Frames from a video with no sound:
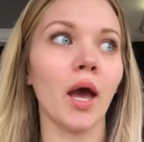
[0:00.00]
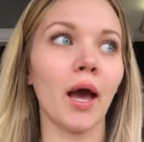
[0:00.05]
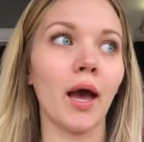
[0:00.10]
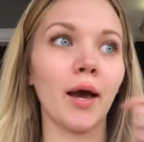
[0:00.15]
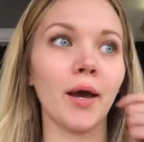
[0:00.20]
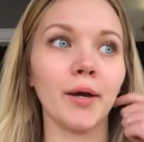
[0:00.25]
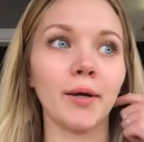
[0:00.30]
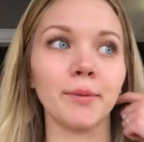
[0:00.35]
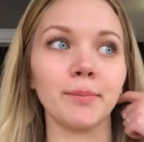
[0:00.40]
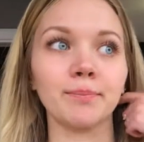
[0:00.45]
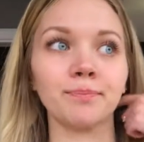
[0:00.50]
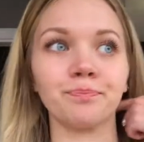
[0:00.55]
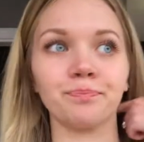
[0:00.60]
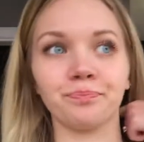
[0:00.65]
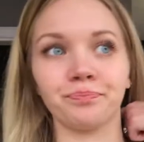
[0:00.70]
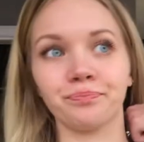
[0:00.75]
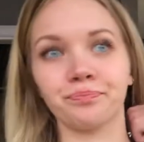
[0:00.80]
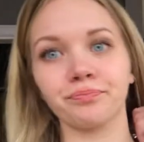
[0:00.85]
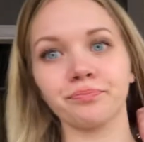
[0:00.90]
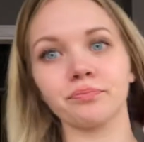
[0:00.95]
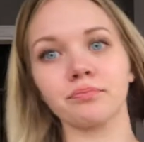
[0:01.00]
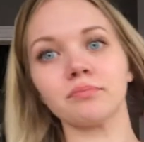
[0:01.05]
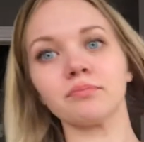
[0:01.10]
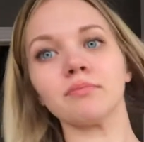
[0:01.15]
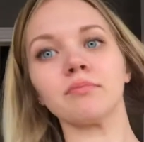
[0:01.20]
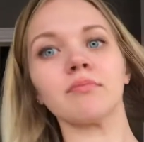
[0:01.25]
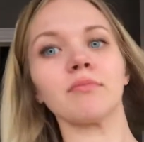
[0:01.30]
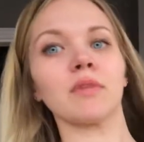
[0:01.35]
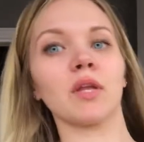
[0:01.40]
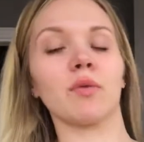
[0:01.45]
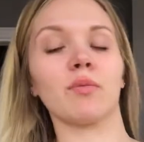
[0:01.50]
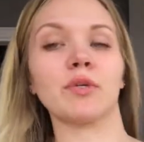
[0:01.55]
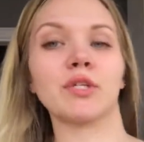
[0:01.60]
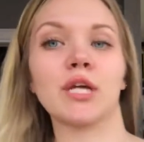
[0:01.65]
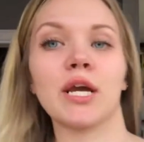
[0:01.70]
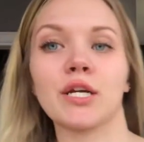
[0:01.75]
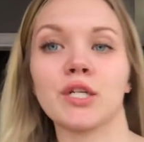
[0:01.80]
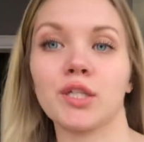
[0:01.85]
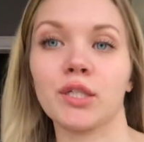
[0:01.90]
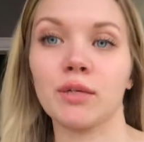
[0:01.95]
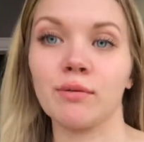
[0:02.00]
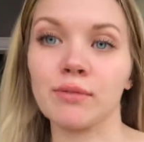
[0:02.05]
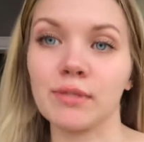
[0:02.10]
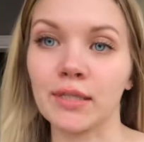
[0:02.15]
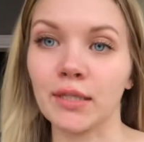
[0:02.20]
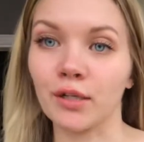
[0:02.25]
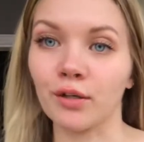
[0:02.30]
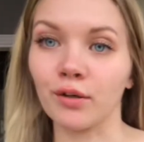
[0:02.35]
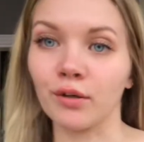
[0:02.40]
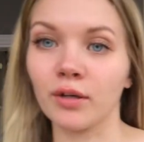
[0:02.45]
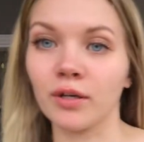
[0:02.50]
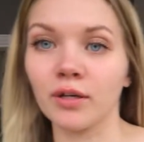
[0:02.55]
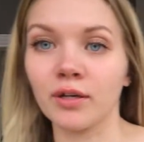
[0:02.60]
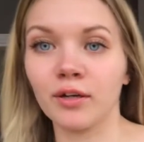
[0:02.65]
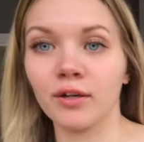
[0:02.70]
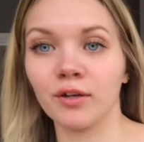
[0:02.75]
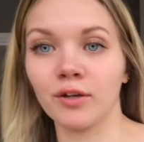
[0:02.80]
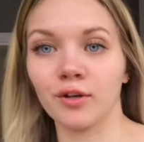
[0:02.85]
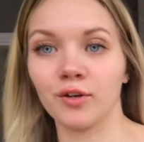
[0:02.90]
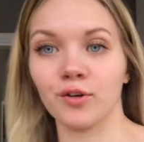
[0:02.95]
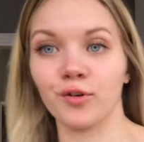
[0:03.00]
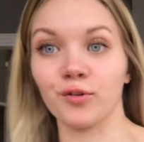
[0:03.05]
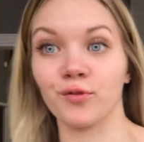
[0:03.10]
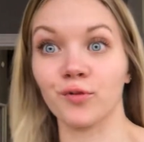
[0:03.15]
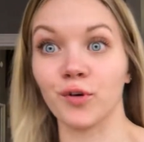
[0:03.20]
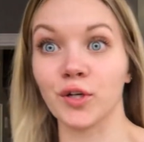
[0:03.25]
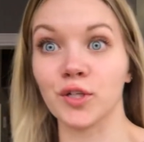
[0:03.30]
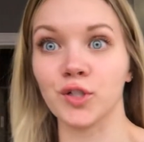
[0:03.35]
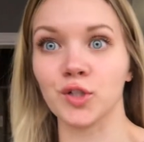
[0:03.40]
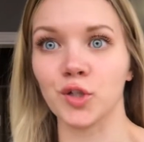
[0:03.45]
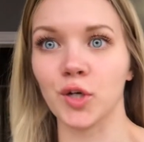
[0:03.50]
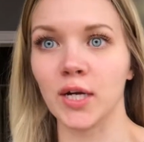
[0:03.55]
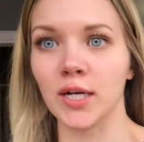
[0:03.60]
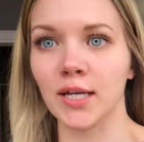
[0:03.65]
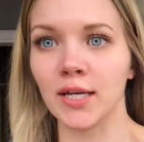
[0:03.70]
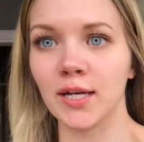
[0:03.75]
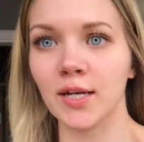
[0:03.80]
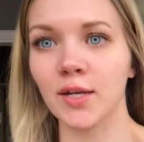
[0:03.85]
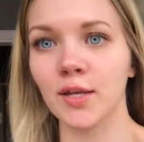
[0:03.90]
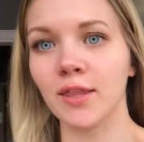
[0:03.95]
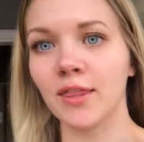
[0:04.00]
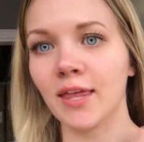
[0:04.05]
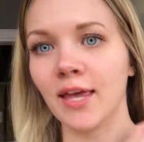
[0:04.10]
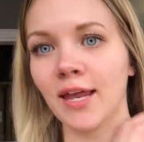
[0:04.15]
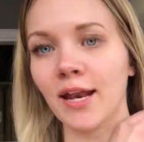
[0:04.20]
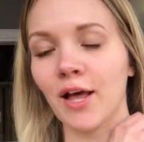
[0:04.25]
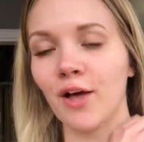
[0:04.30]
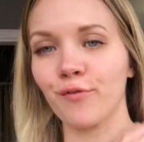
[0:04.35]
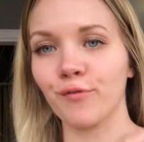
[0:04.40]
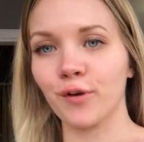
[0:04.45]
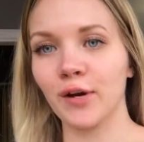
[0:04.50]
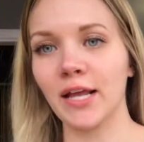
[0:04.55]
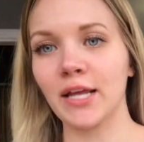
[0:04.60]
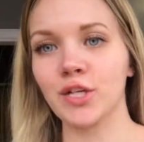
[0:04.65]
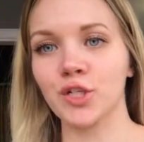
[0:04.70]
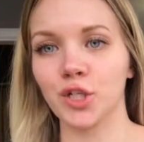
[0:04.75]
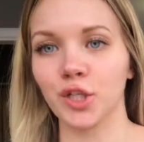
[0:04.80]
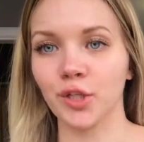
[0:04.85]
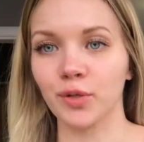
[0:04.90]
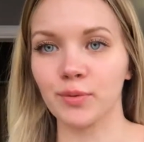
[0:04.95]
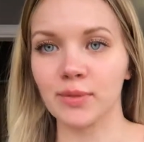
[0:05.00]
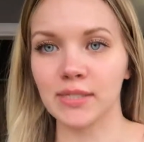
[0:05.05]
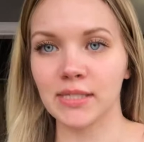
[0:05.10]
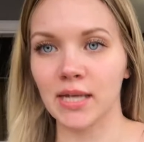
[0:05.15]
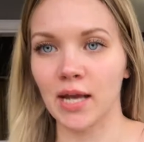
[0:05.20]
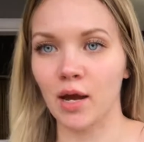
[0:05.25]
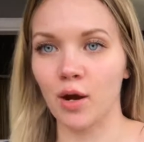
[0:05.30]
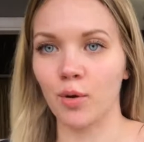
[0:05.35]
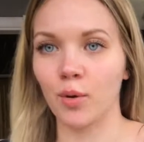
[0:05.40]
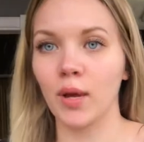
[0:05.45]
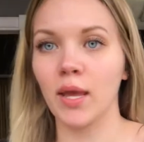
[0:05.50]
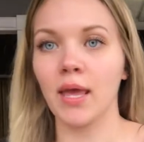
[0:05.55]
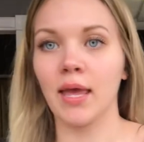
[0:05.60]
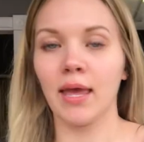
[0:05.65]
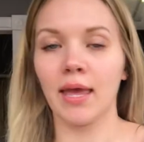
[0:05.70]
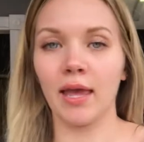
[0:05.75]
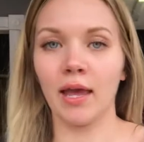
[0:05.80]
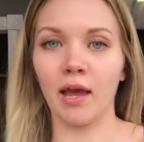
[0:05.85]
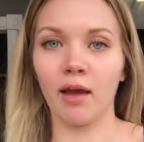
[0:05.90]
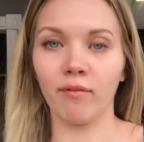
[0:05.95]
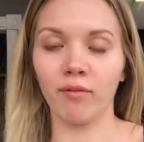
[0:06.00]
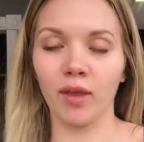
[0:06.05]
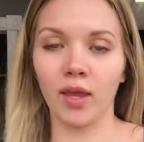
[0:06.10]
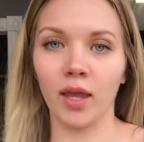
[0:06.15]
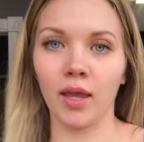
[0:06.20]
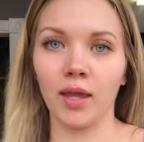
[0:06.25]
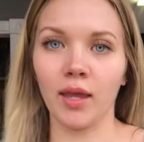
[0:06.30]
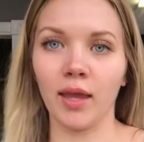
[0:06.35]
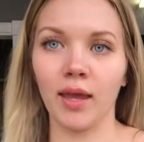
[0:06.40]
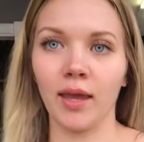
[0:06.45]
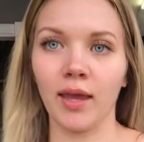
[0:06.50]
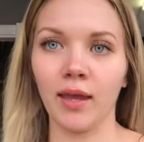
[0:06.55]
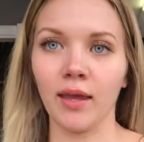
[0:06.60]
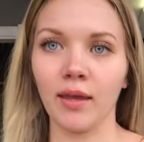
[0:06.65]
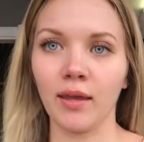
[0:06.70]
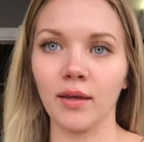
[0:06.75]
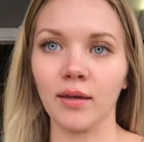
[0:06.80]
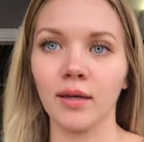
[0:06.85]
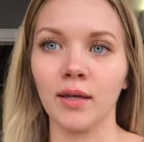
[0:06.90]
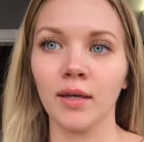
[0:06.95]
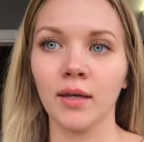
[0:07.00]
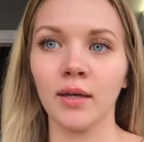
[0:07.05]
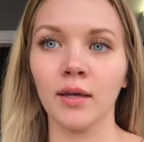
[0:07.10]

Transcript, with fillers: um, which actually was a little frustrated that alfred angelo was now having a